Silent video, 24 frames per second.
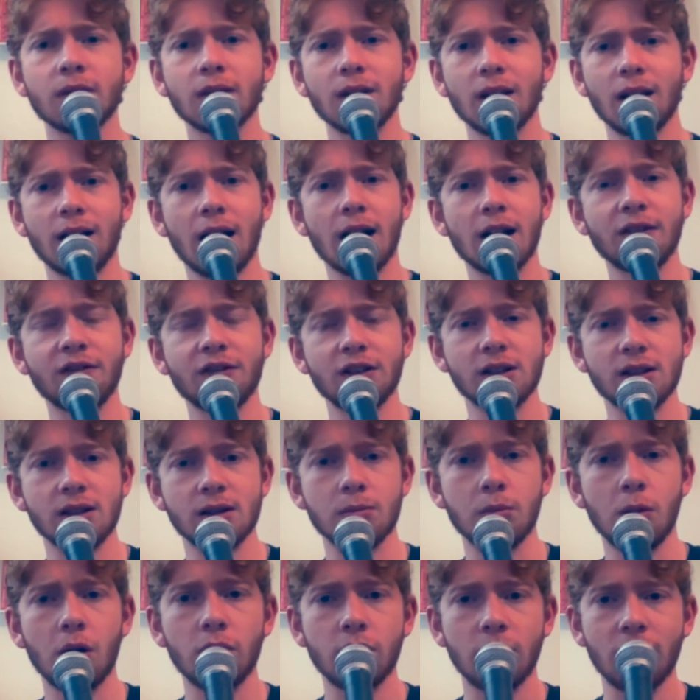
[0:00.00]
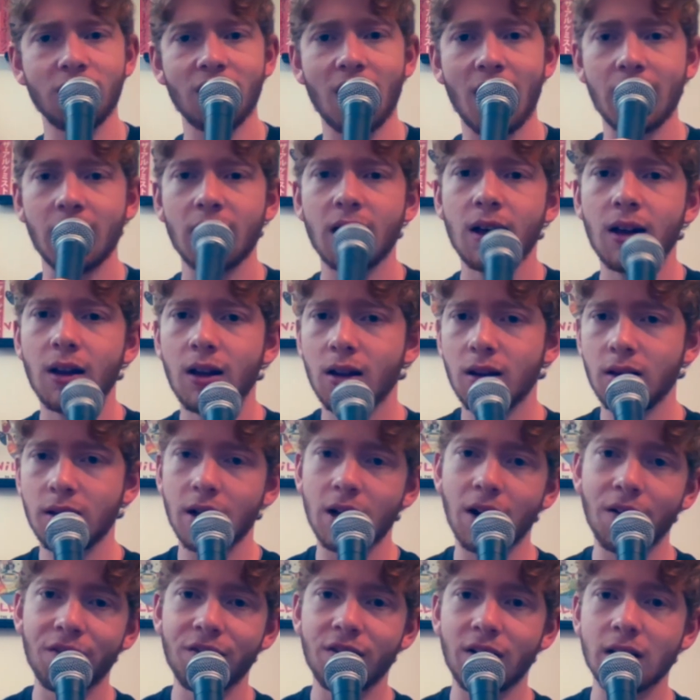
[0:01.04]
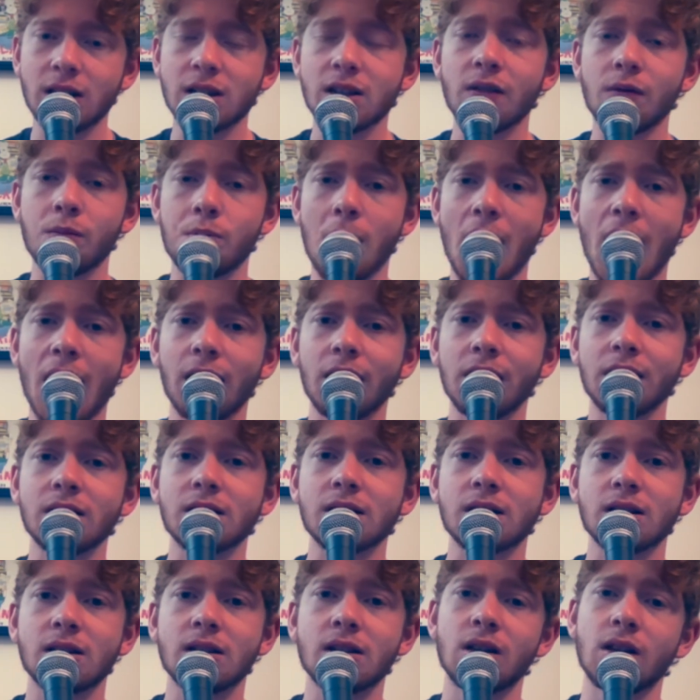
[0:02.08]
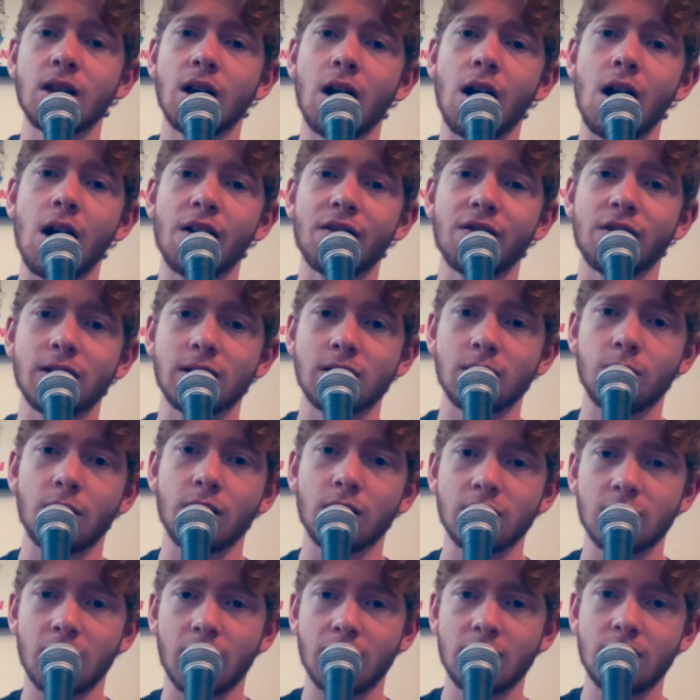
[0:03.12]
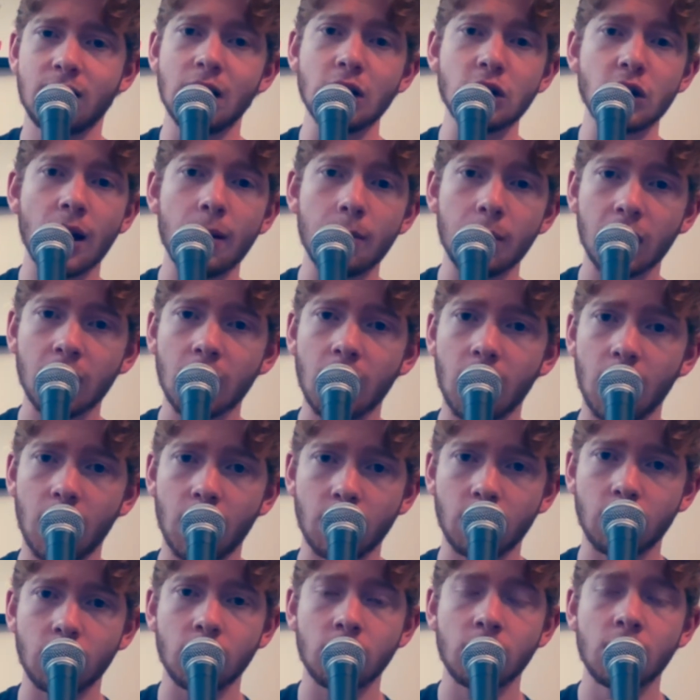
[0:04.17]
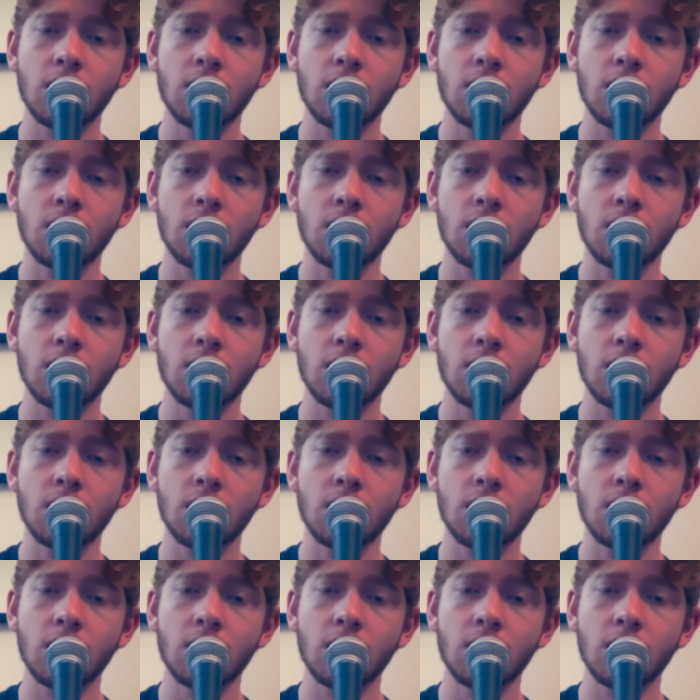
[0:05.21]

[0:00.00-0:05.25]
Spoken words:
It kind of fits this mold of like the defensive balance to the offensive players like TJ McConnell,